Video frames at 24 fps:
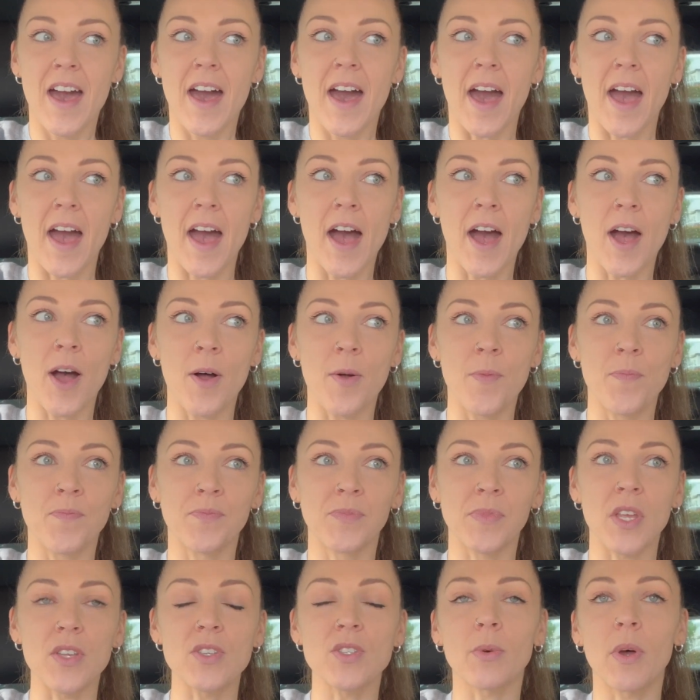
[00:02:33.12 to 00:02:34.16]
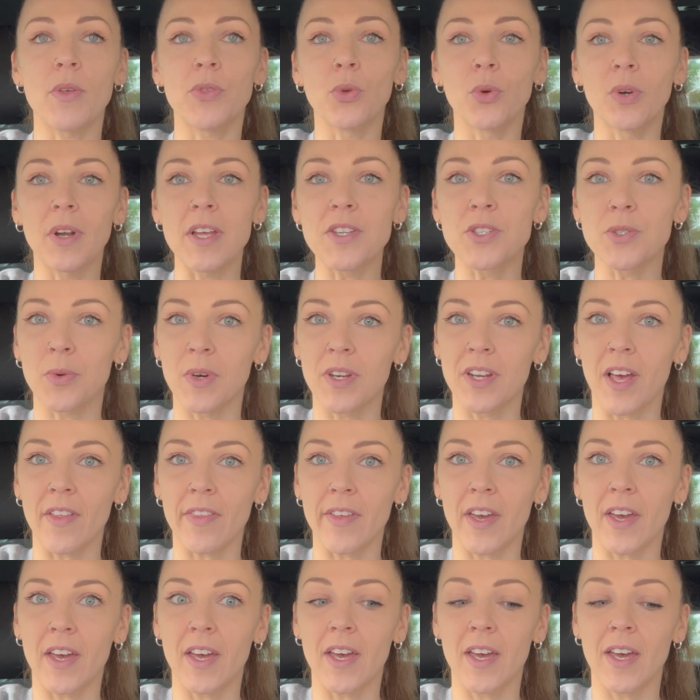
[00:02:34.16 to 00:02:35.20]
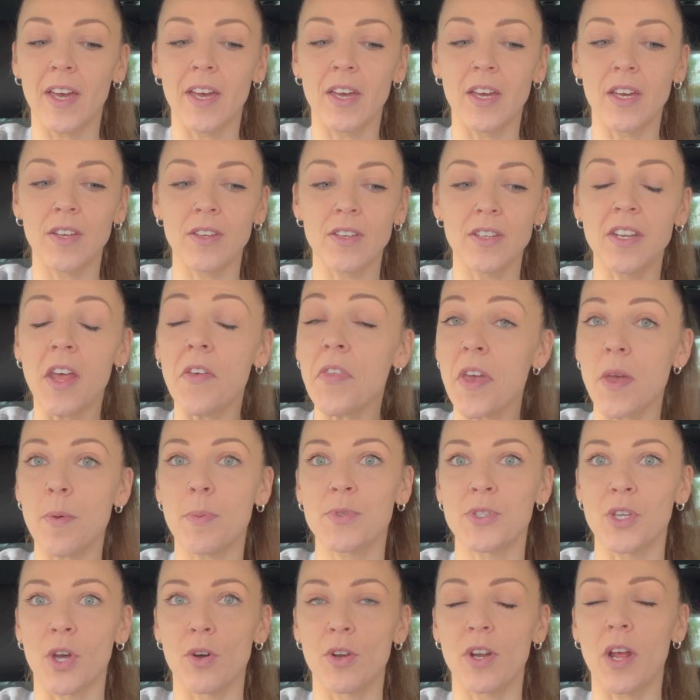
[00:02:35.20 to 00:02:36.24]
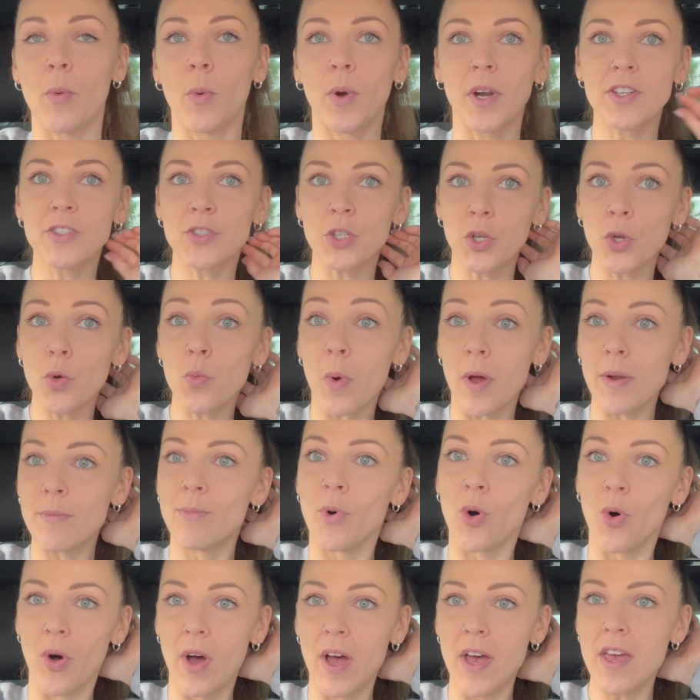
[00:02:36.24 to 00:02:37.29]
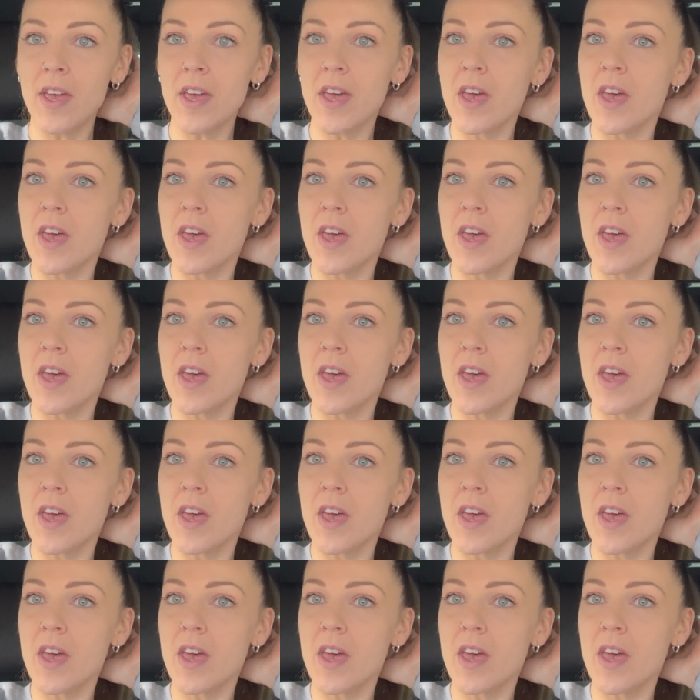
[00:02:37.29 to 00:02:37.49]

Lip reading: So I thought I'd do another episode. I wanted to do one more.